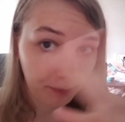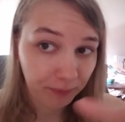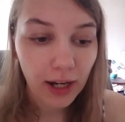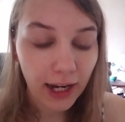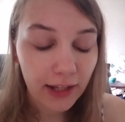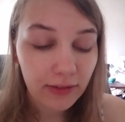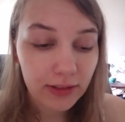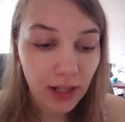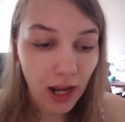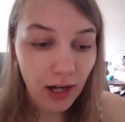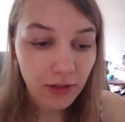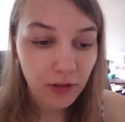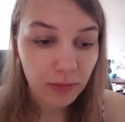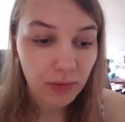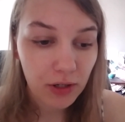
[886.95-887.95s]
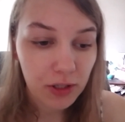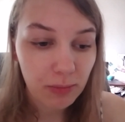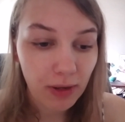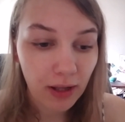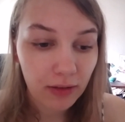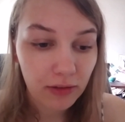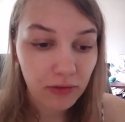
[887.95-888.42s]
I haven't talked too much
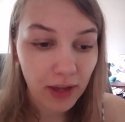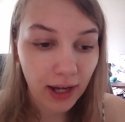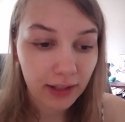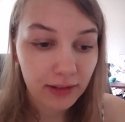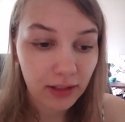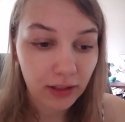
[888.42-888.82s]
about the fact